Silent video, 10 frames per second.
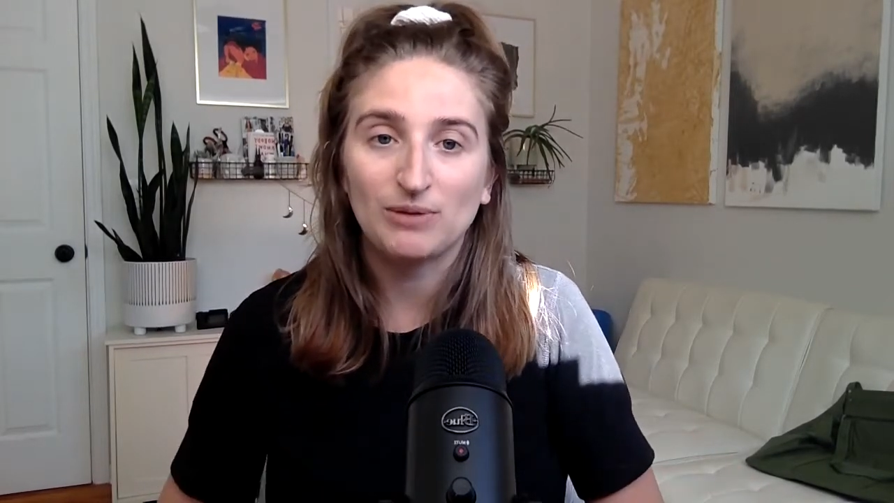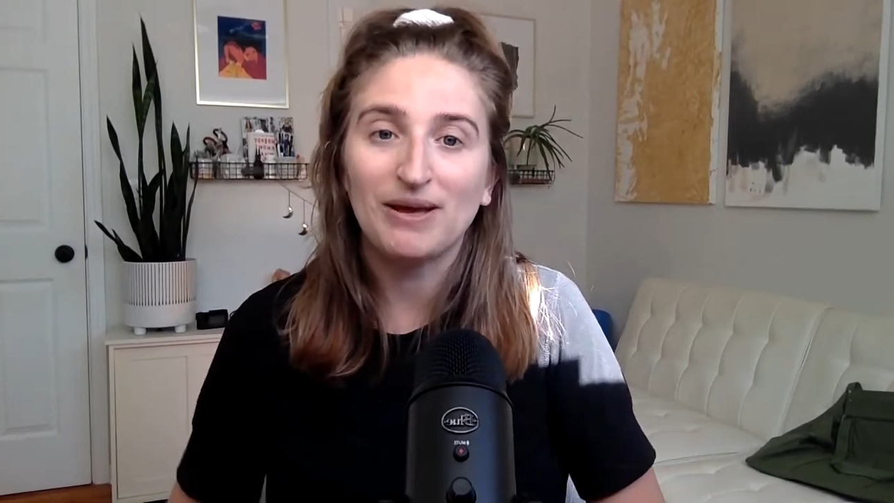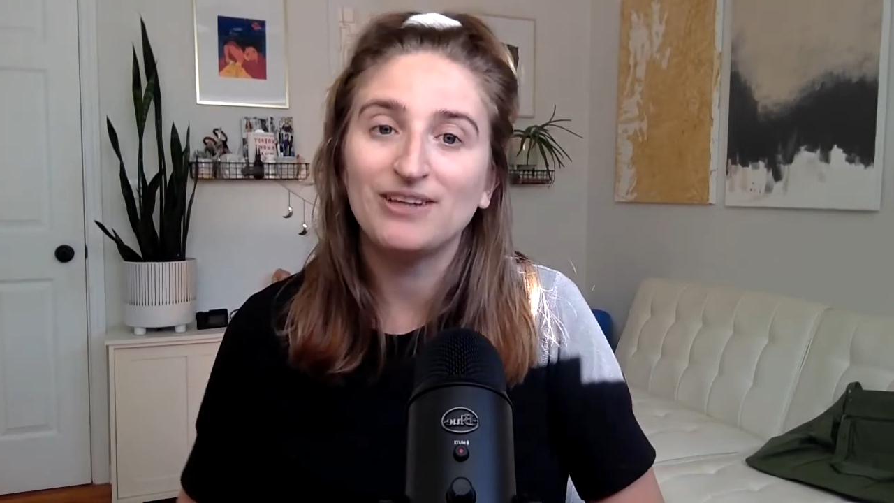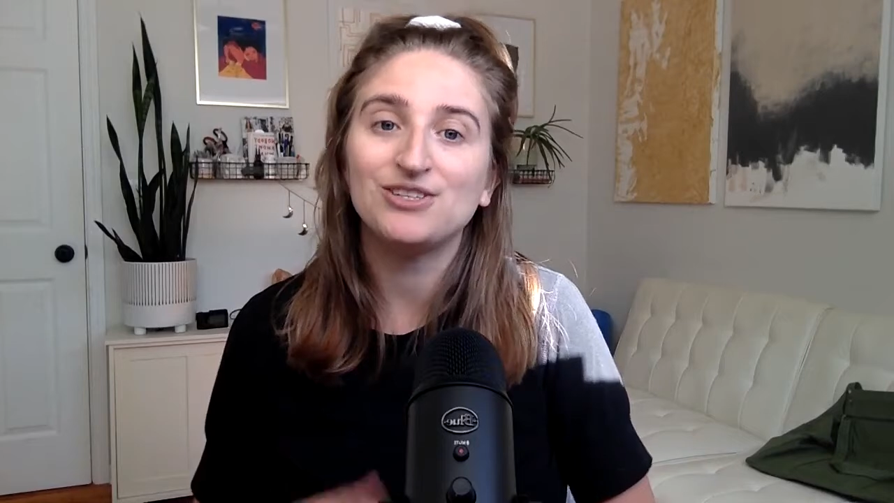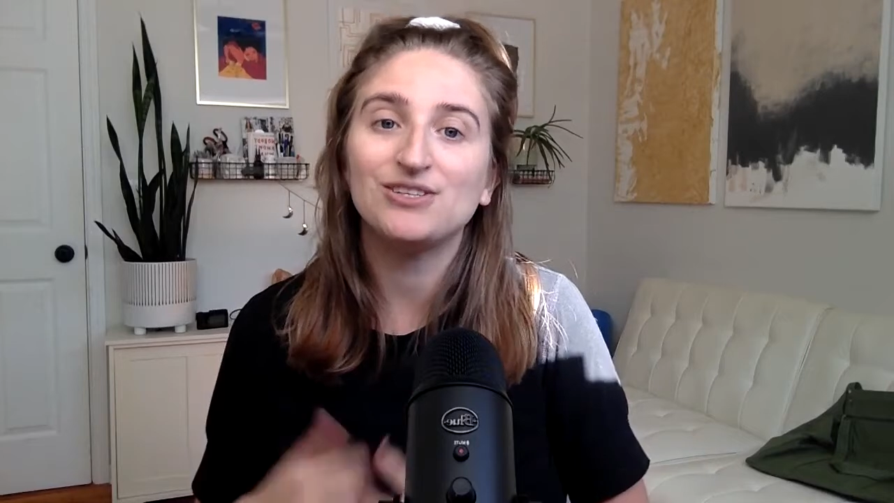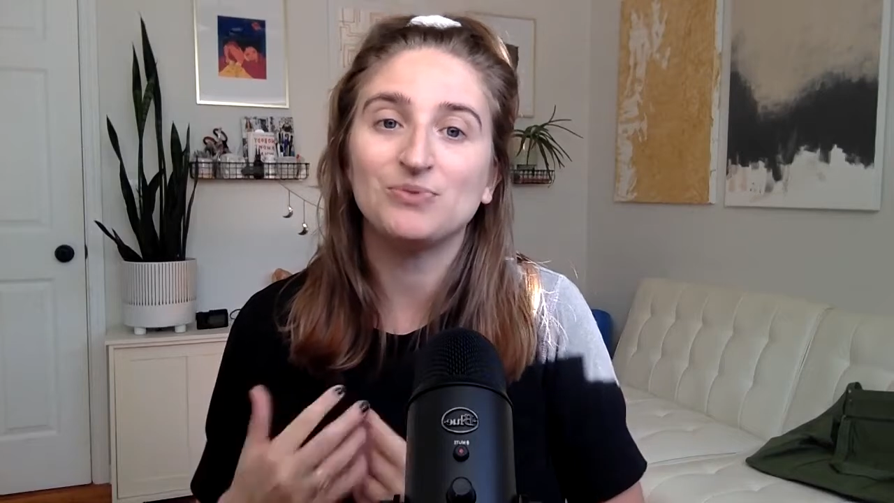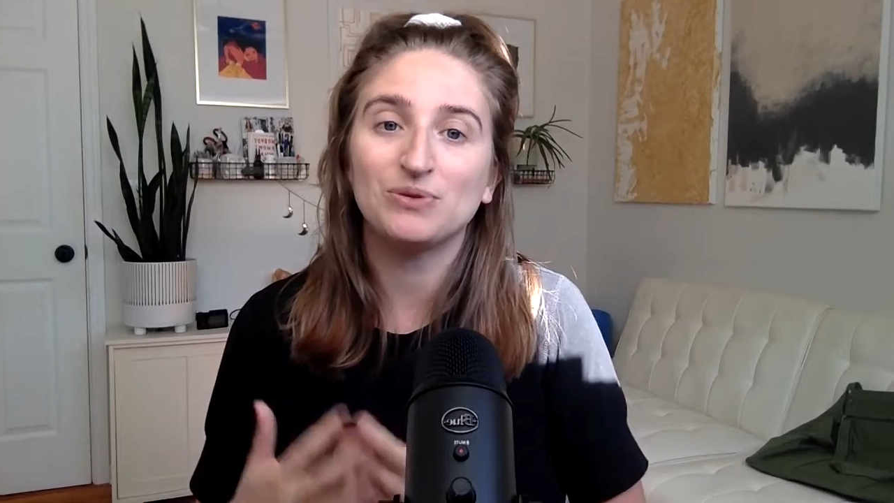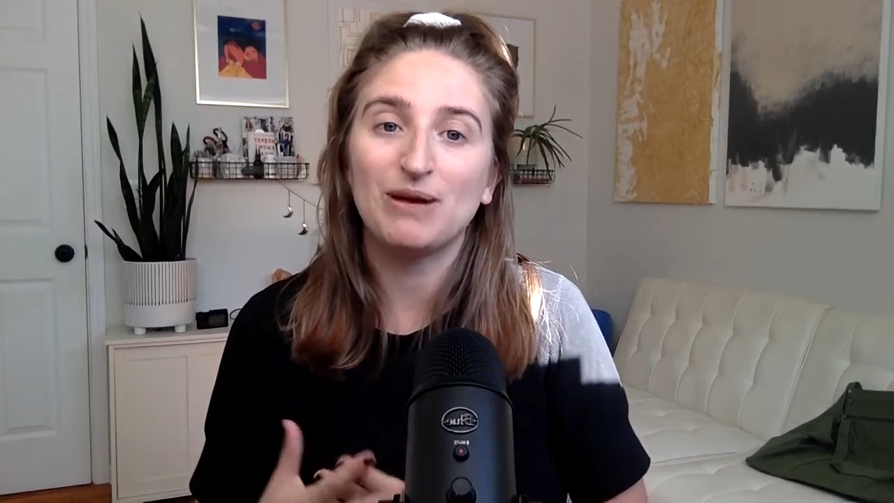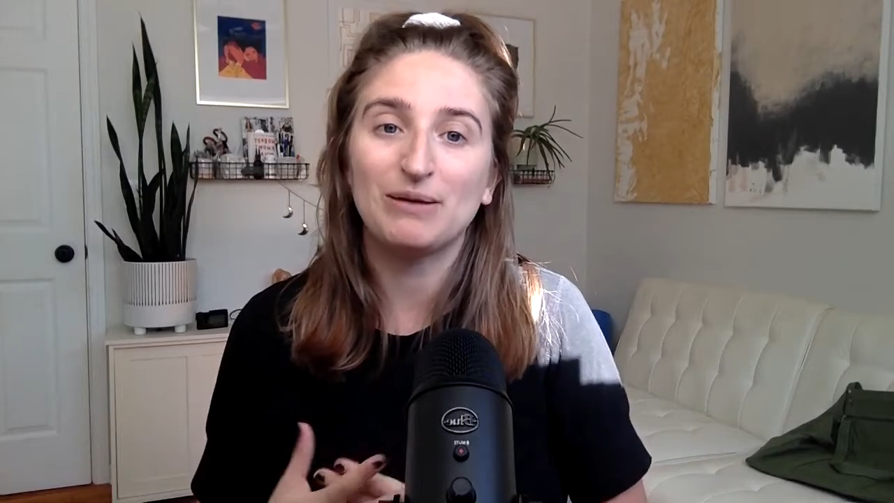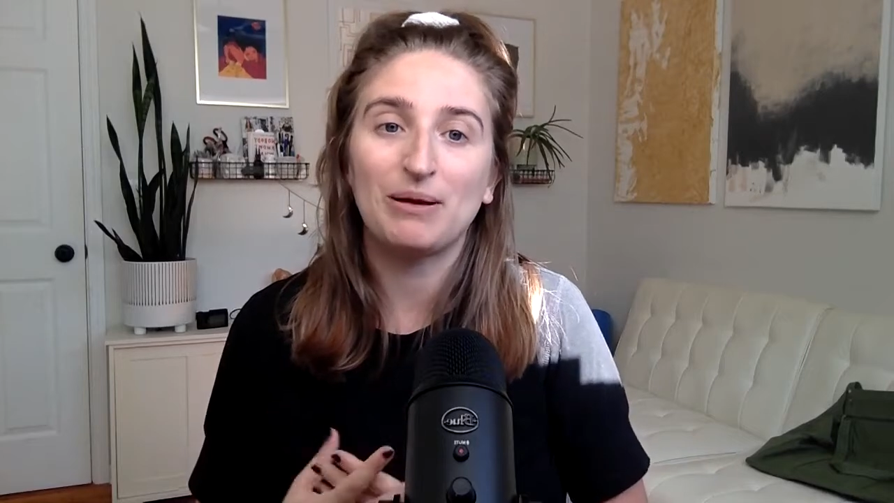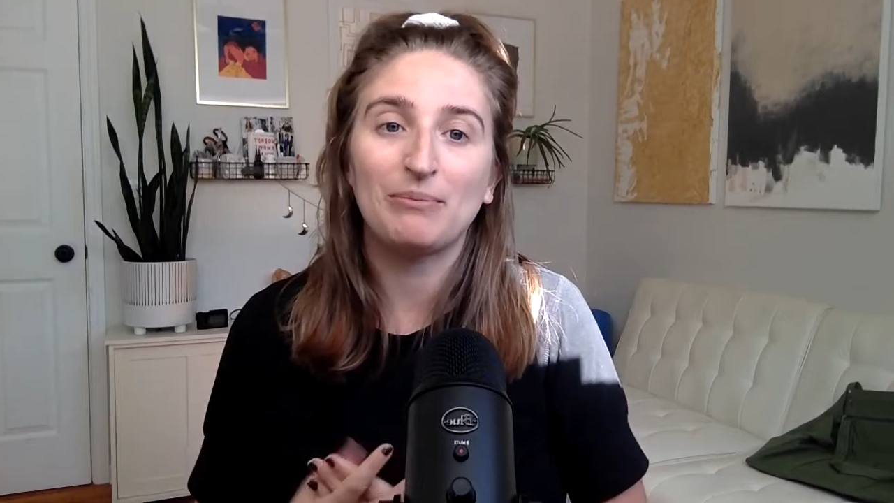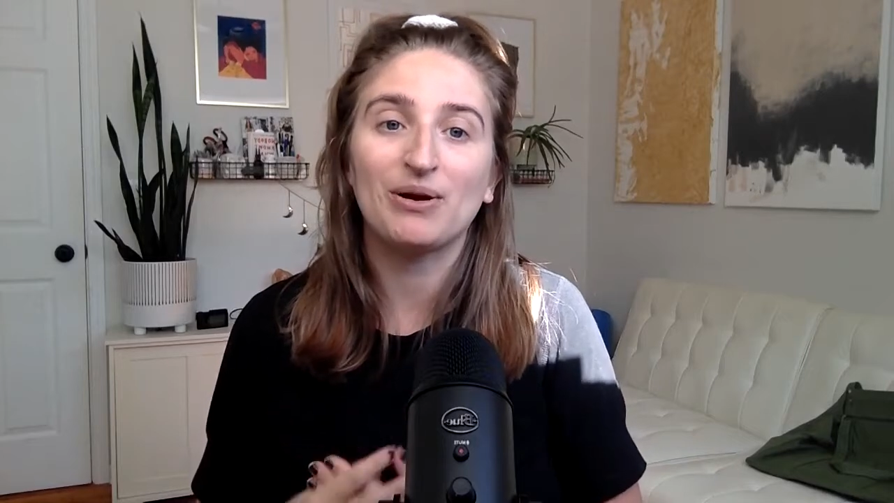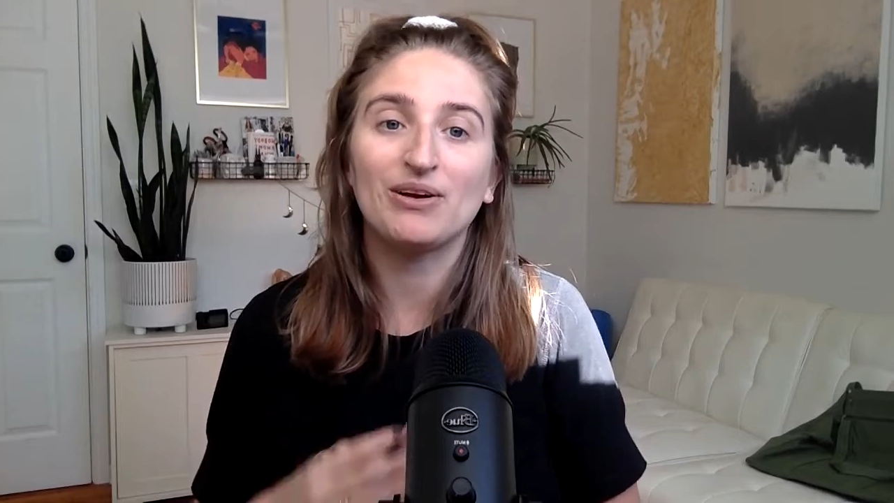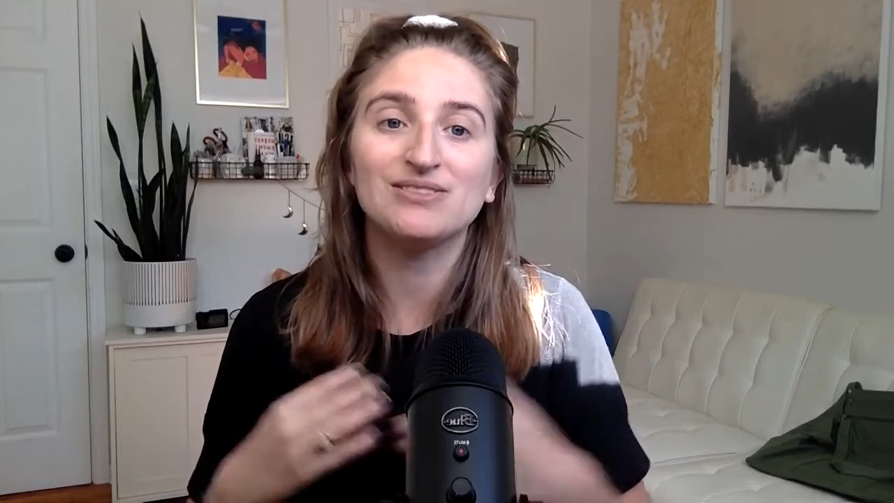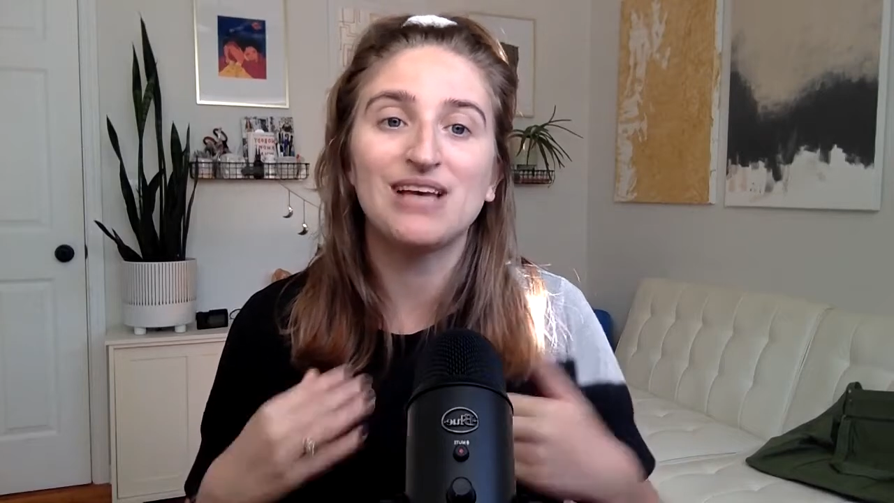pages with my members,